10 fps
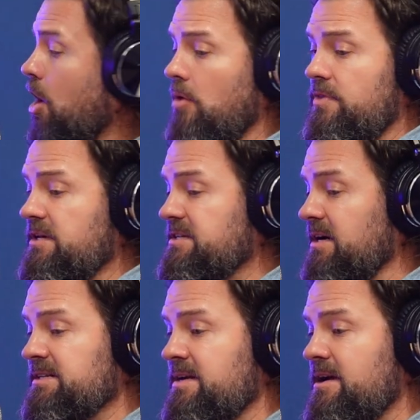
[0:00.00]
These
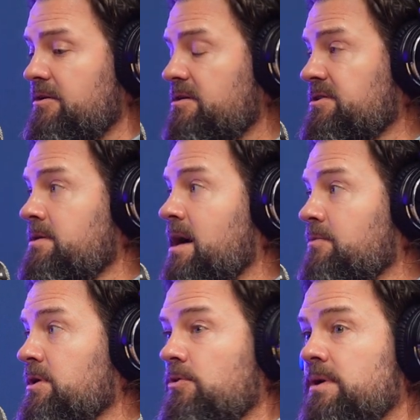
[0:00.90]
dozen carriers are
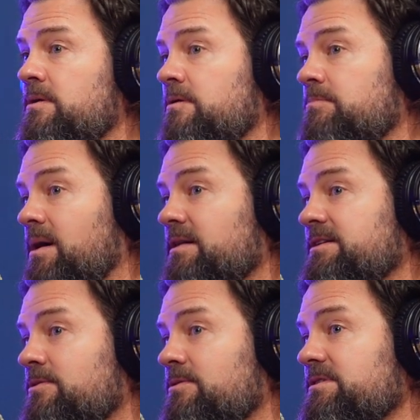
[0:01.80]
non-renewing their
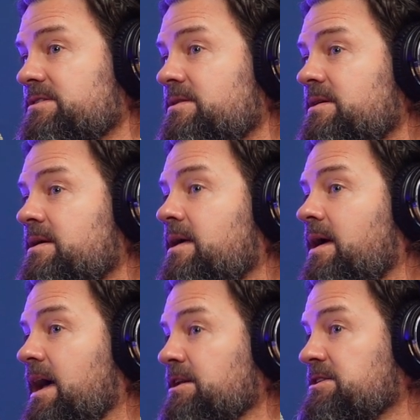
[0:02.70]
policyholders.
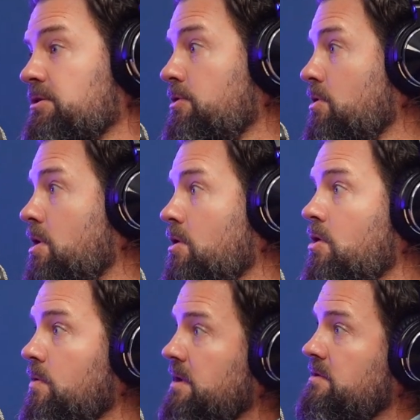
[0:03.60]
And so they're all
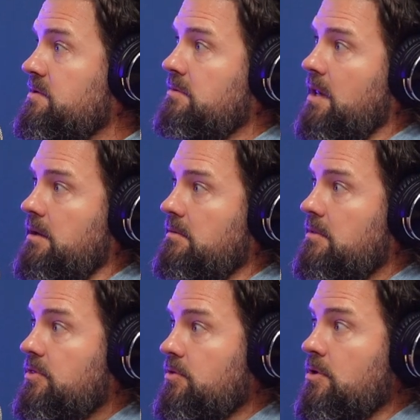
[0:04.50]
going to like
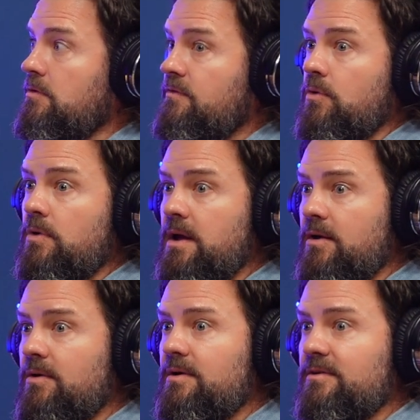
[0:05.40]
3 or 4
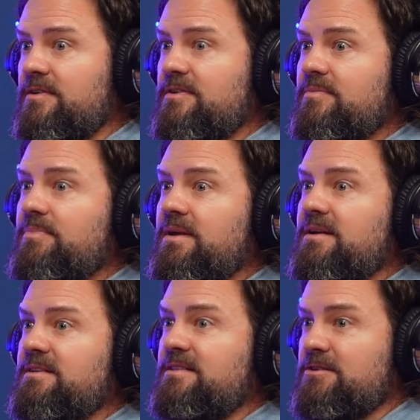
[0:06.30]
carriers
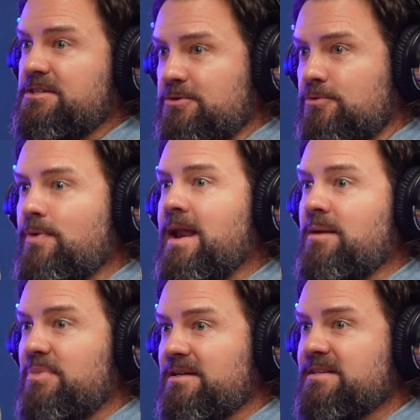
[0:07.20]
because they're still
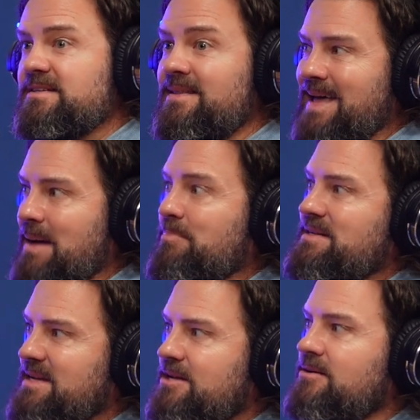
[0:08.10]
writing business in that
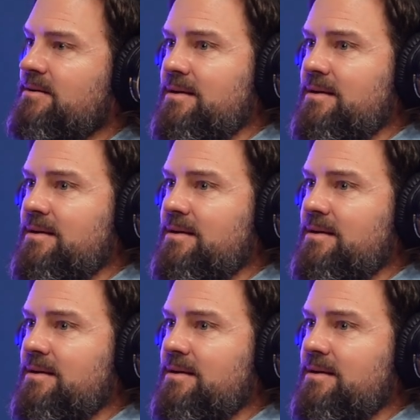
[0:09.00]
particular